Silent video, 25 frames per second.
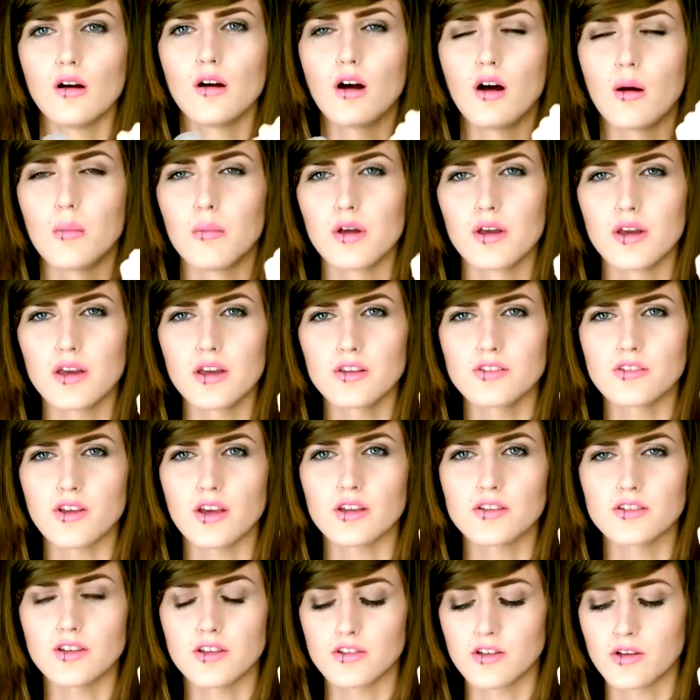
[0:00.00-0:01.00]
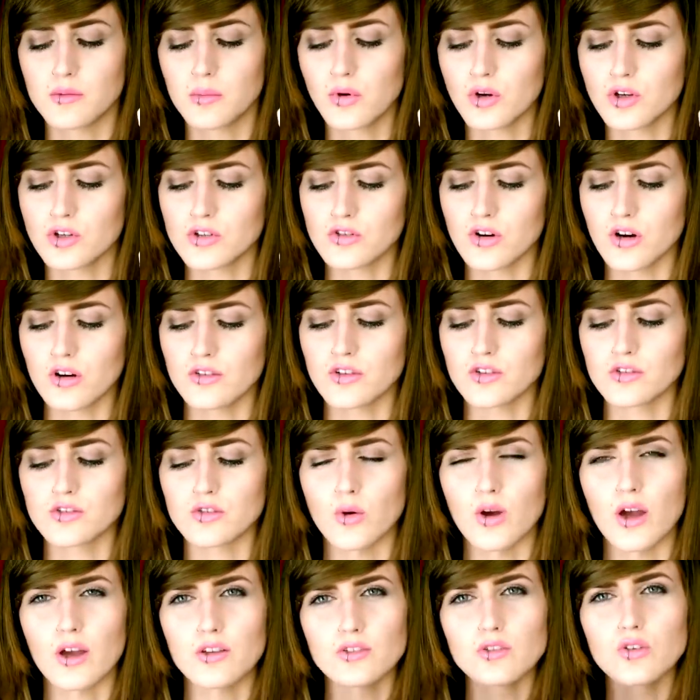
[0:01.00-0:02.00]
It is a tinted moisturiser, so
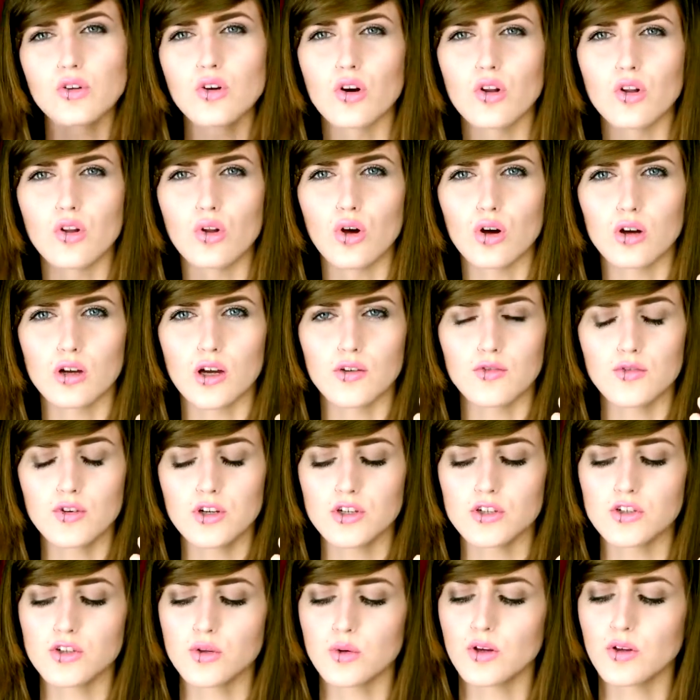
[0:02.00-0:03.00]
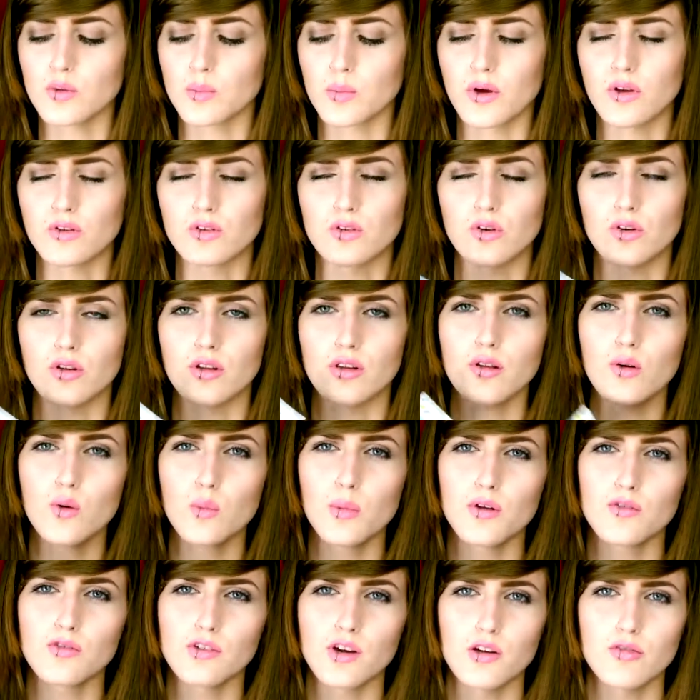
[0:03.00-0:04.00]
it hasn't got a lot of coverage to it, but it's got a little
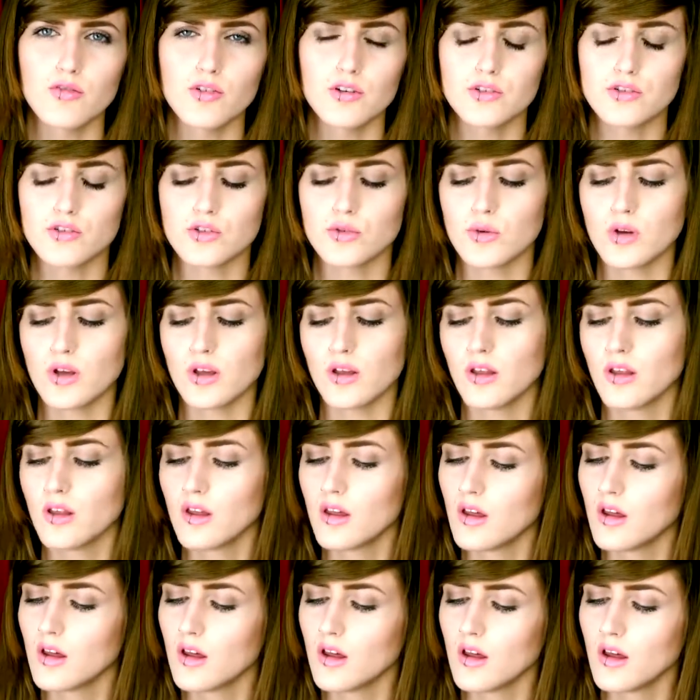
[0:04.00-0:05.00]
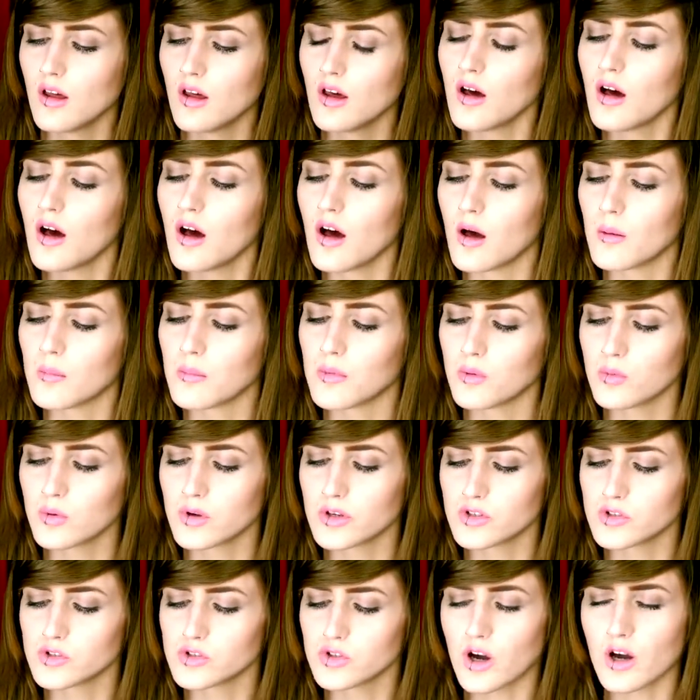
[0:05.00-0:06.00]
bit of coverage to it,
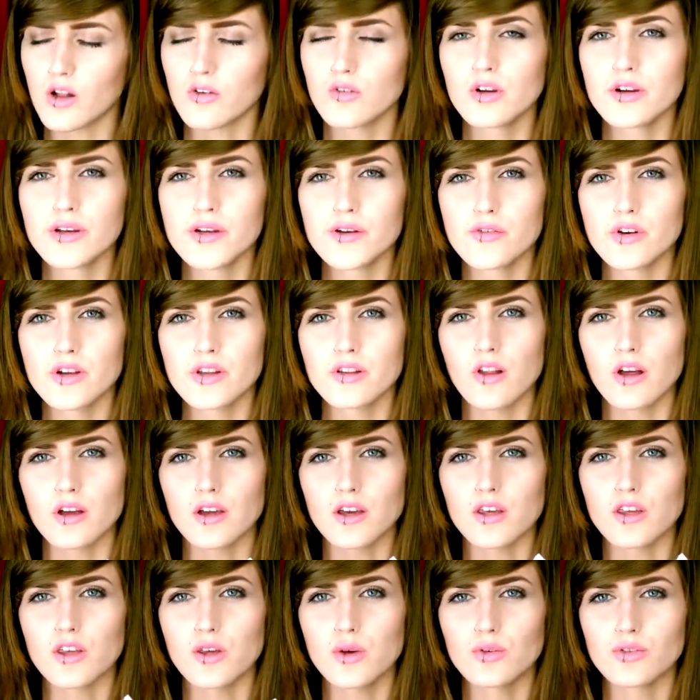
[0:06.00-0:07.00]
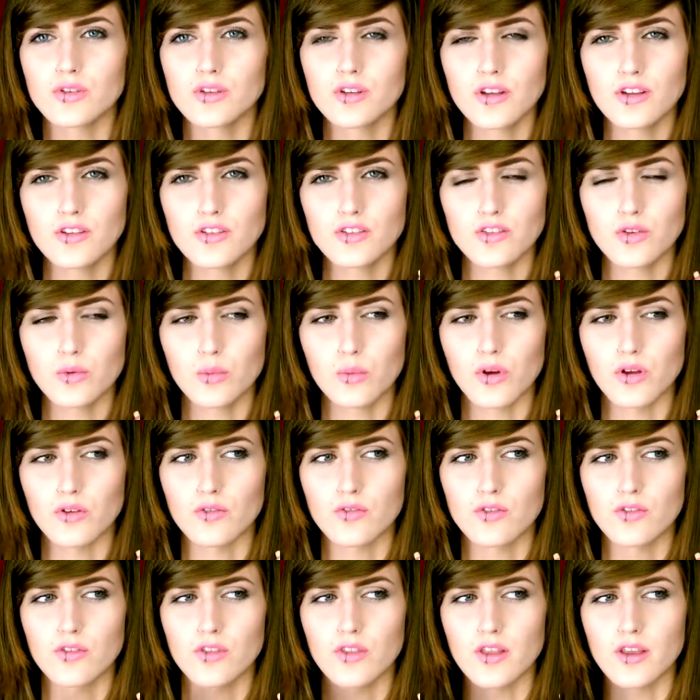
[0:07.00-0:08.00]
which I really really like using this
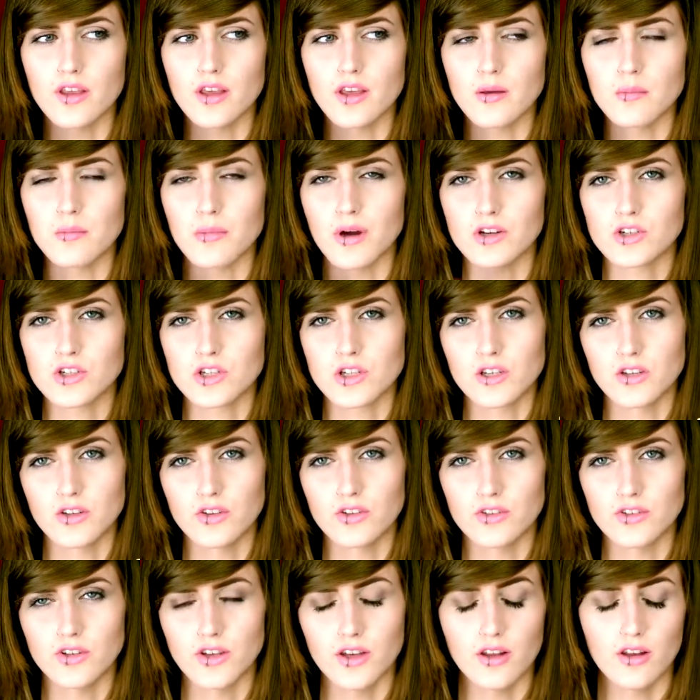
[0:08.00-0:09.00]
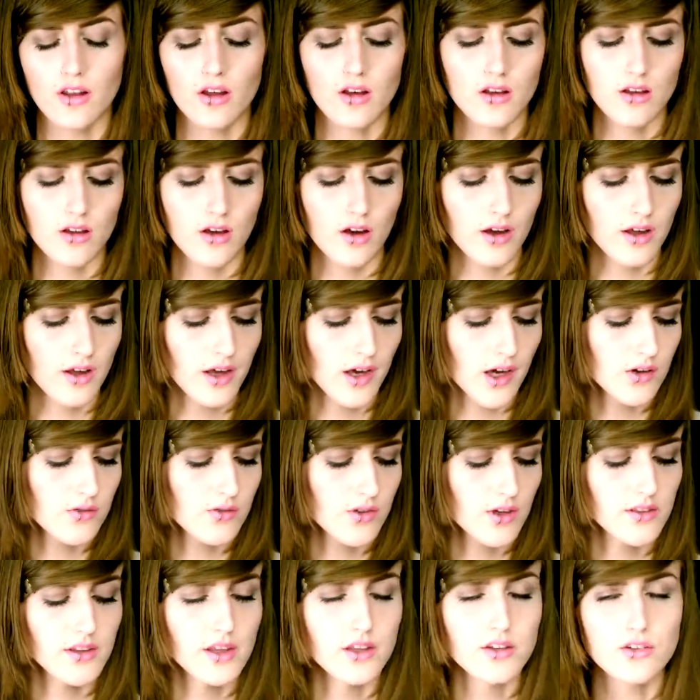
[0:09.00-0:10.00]
with the matching concealer I have,
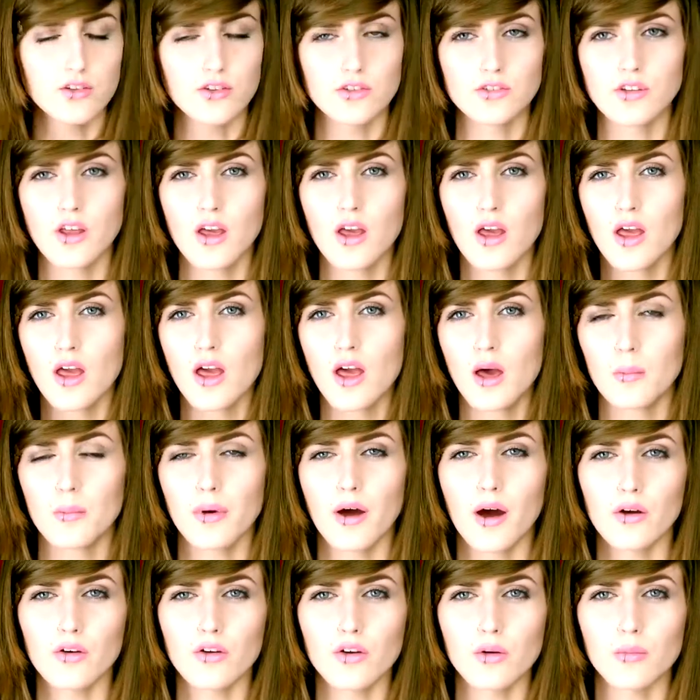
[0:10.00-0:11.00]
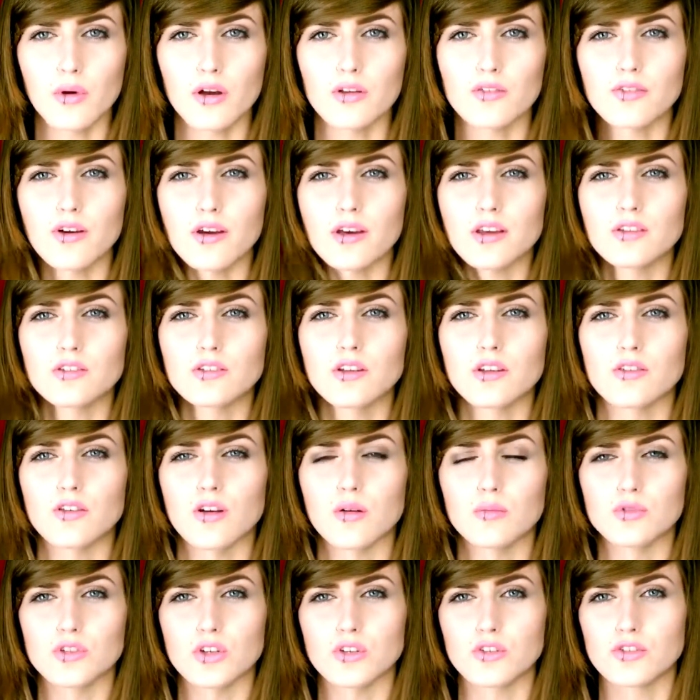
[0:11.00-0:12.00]
and then just powder in my face if
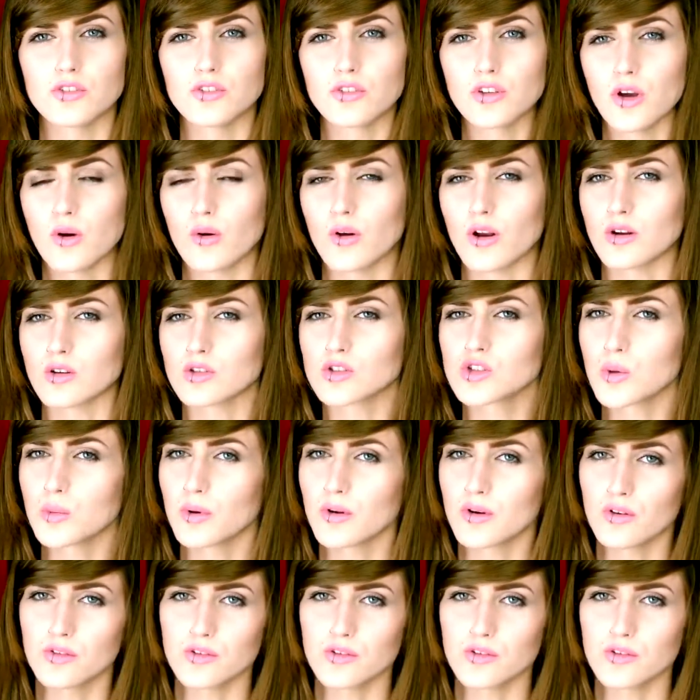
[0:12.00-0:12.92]
I'm just going out shopping or